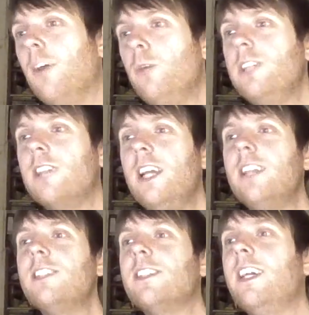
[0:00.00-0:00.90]
Which
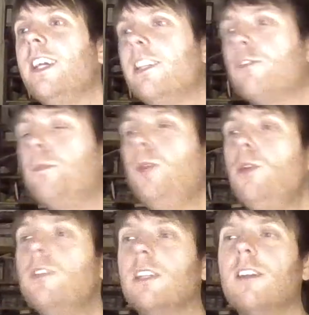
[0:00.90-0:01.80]
English king is
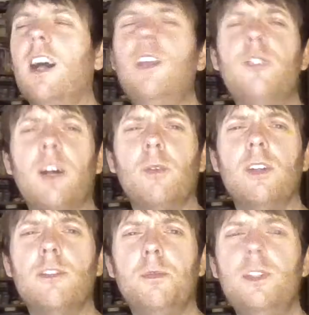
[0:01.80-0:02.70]
reputed? I love that
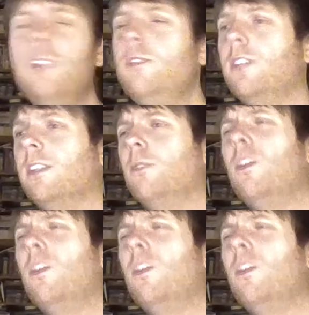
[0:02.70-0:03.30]
word, reputed.